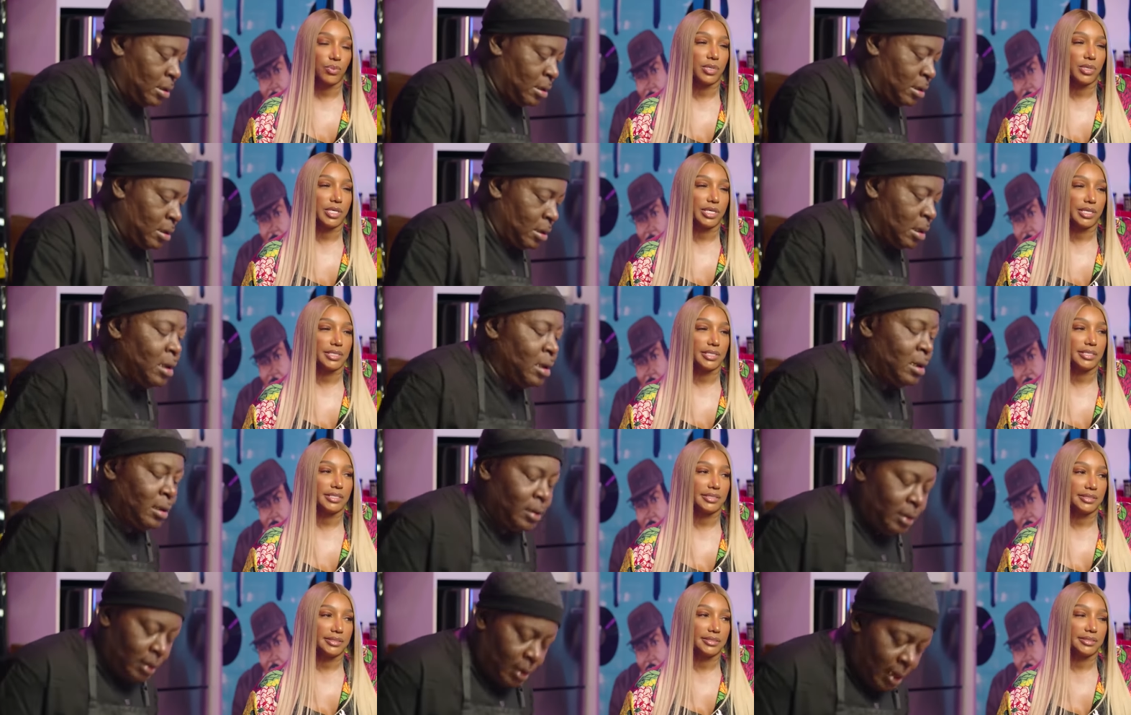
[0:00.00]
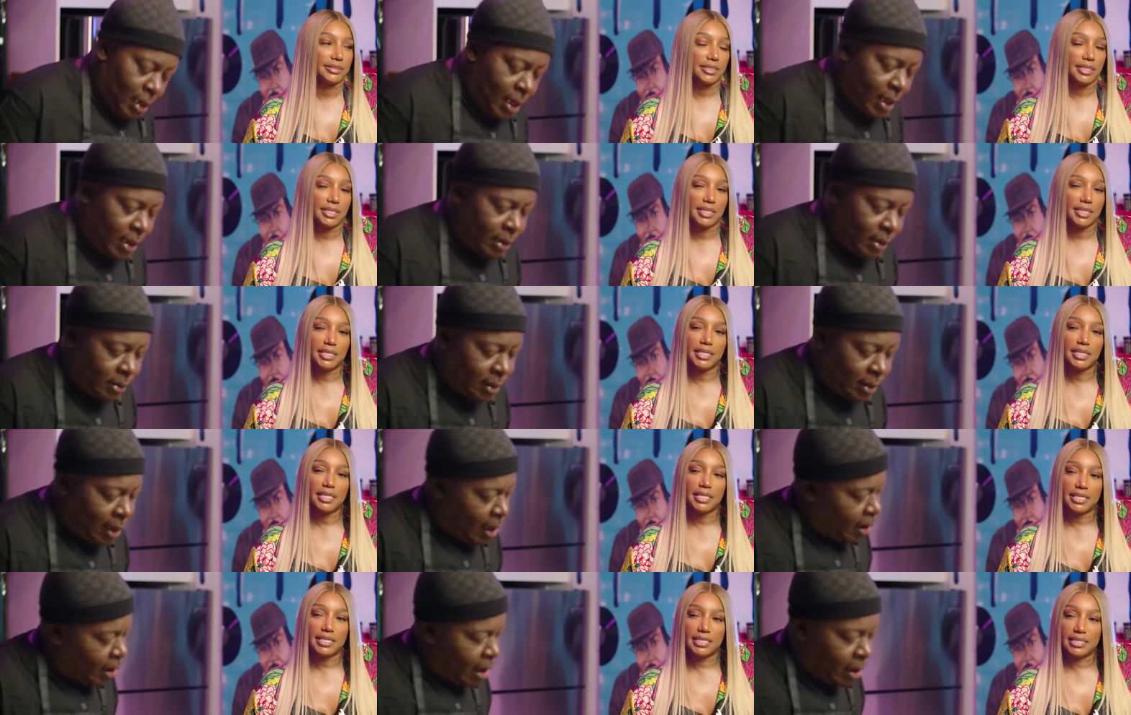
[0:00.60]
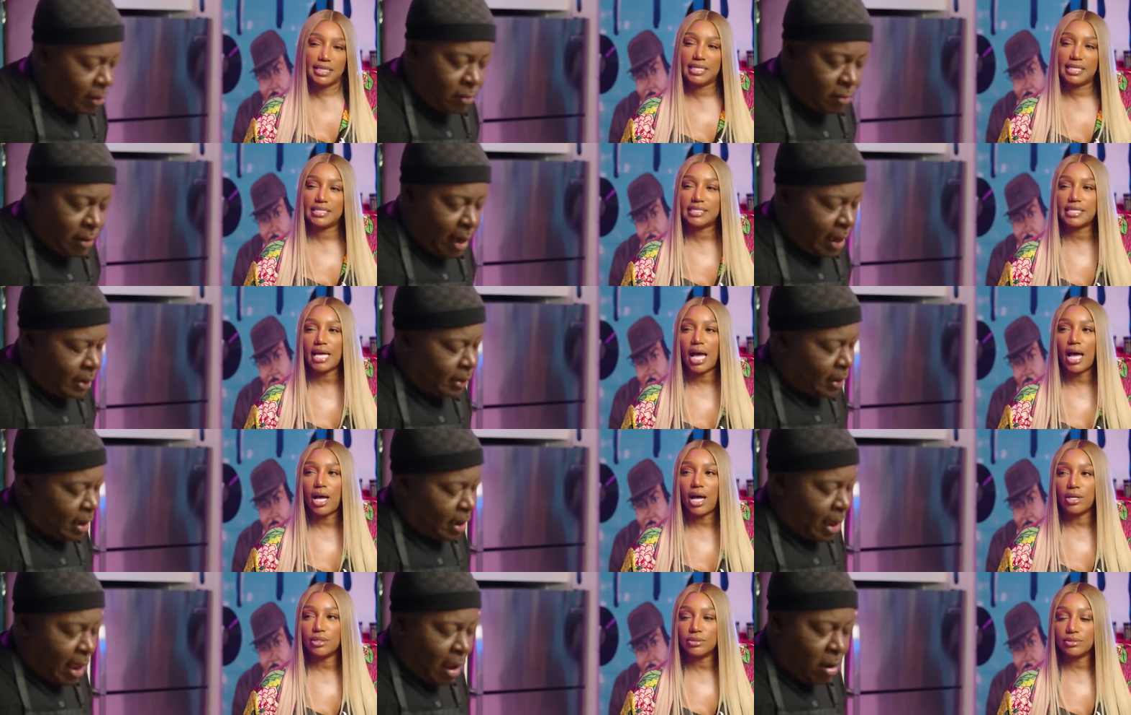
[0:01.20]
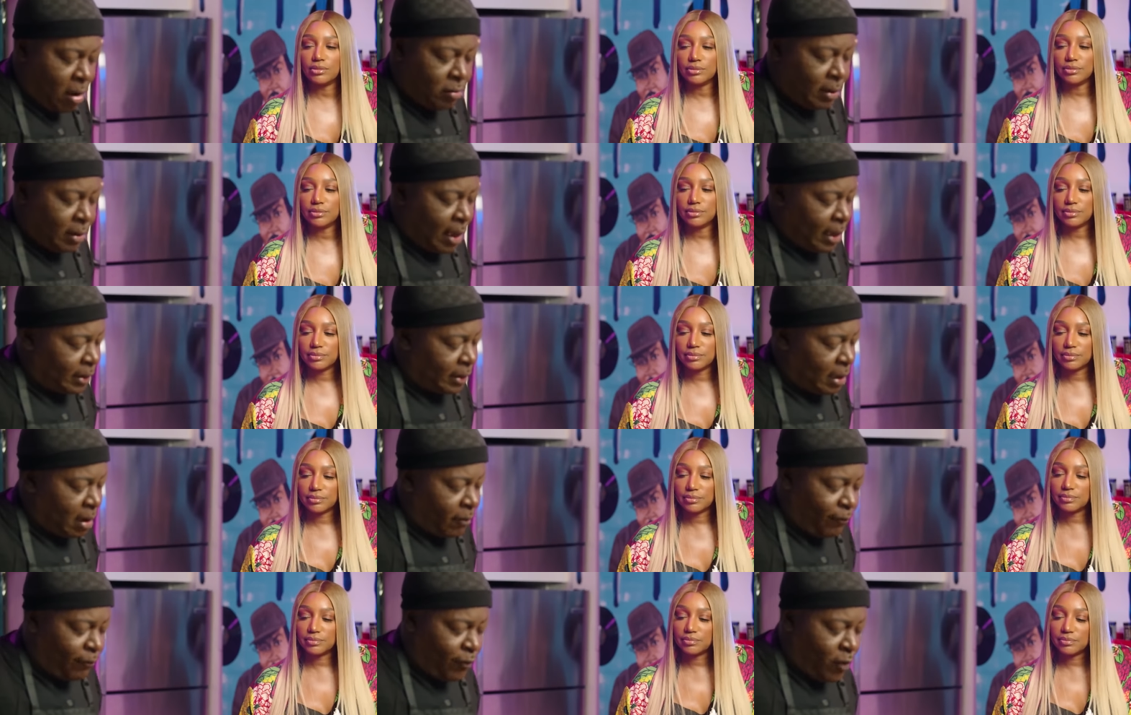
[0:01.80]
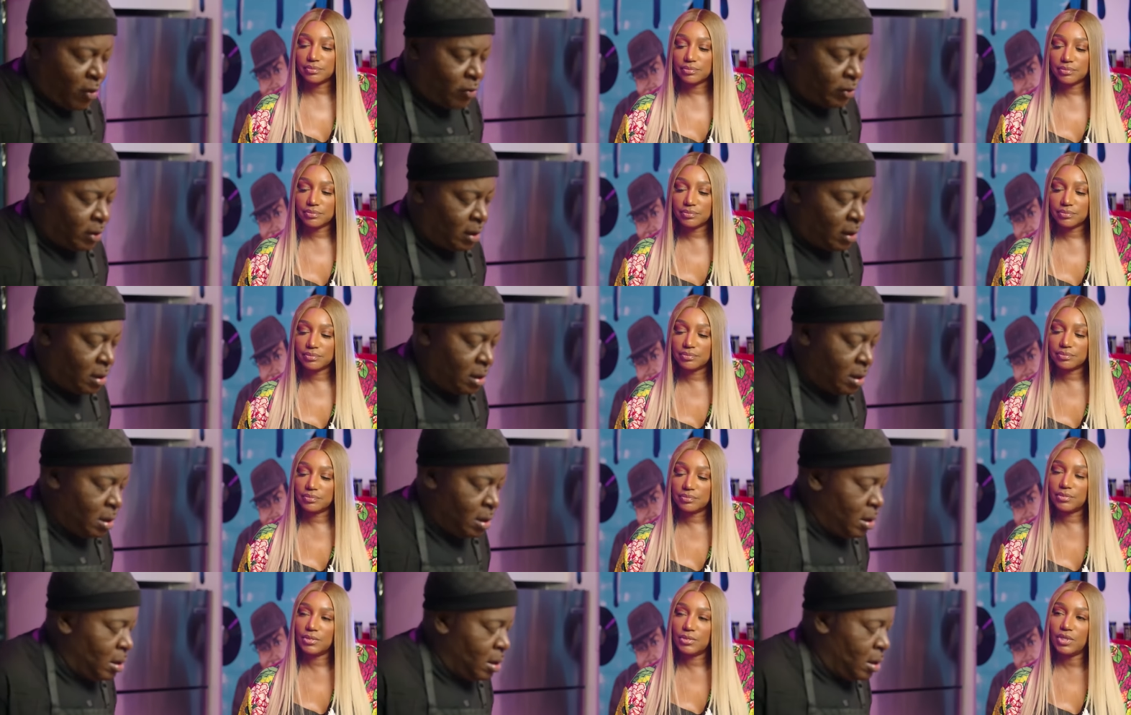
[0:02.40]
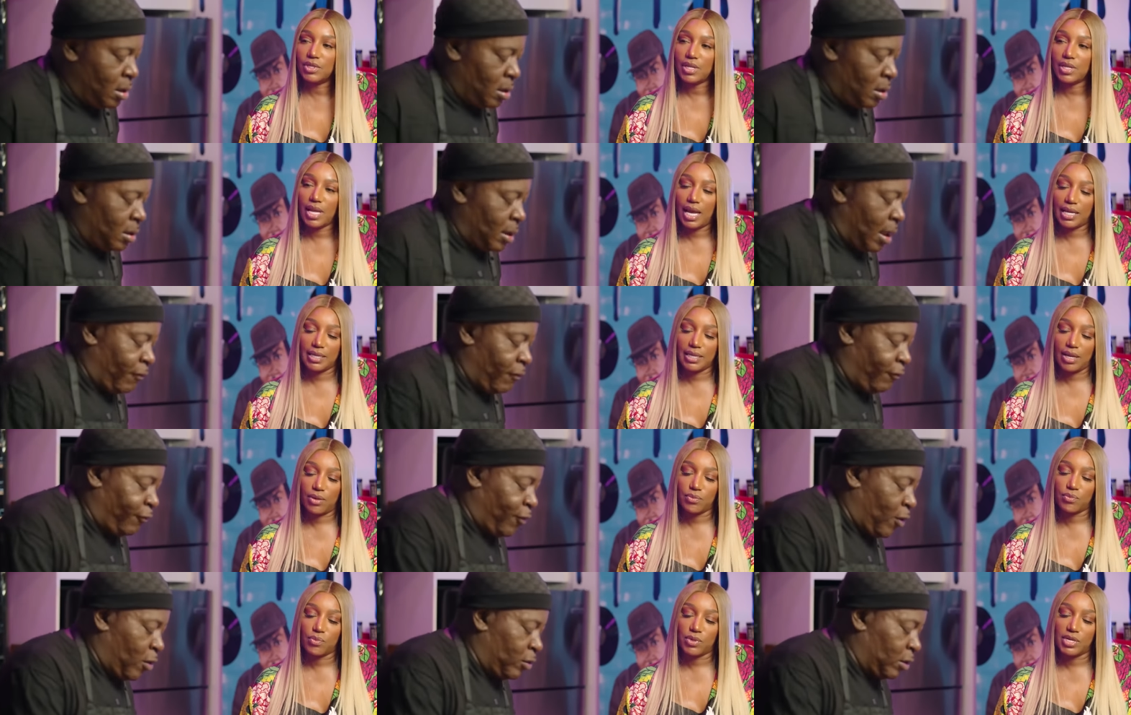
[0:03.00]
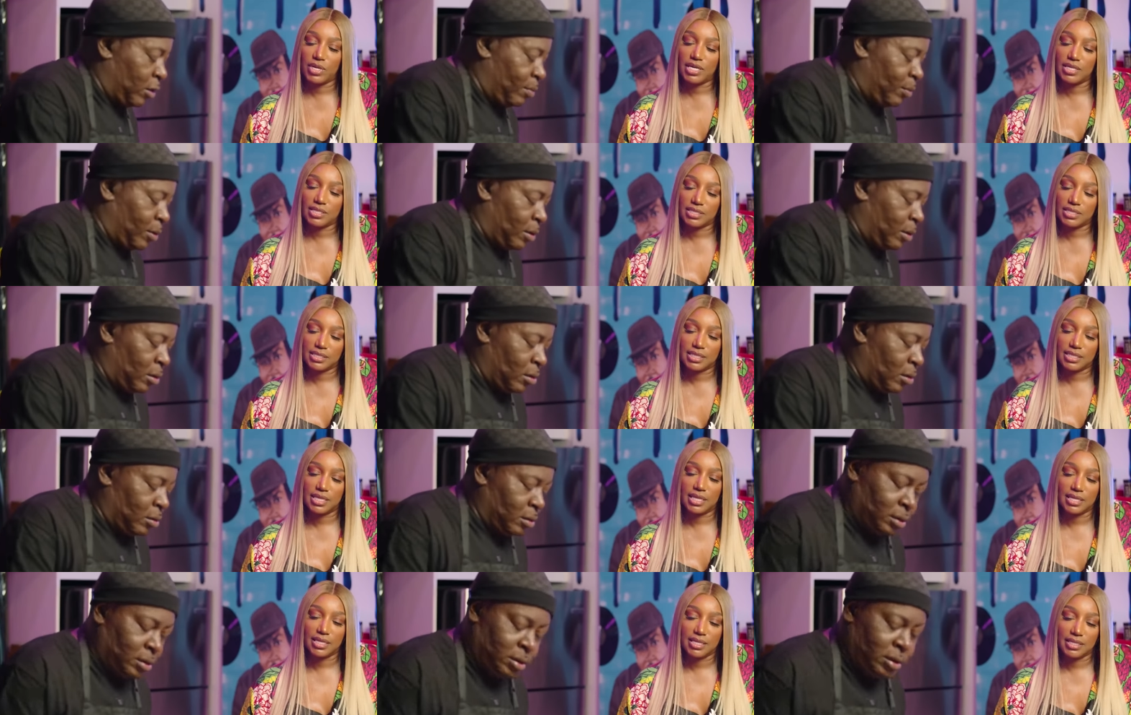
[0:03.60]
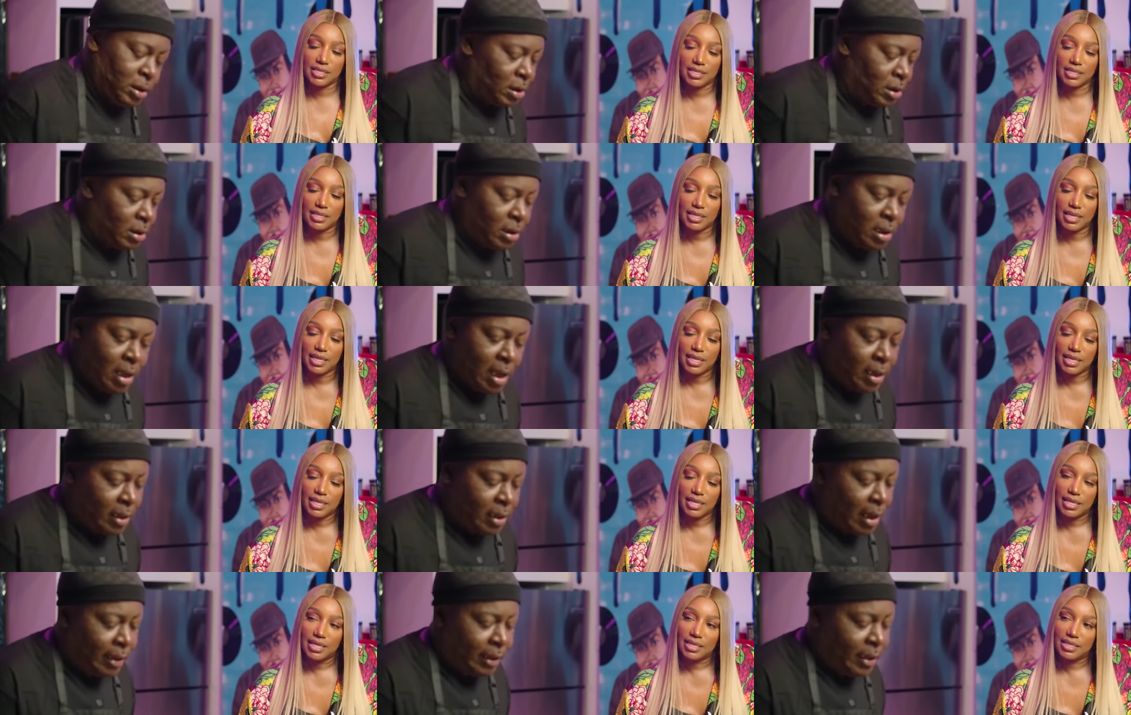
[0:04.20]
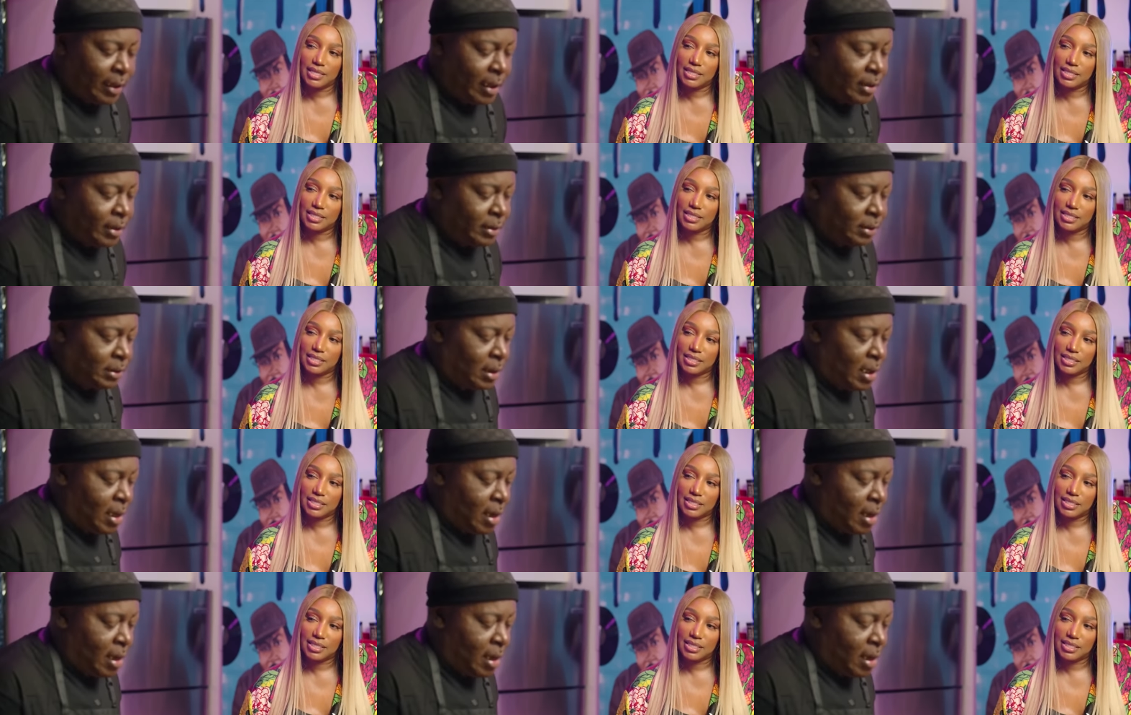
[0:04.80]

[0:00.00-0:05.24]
Speaker 1: it real.
Speaker 2: Yes, I, I don't That's like all. that. I don't like that phony.
Speaker 1: You like that, that real stuff. Shit.
Speaker 2: You know, I, I, can't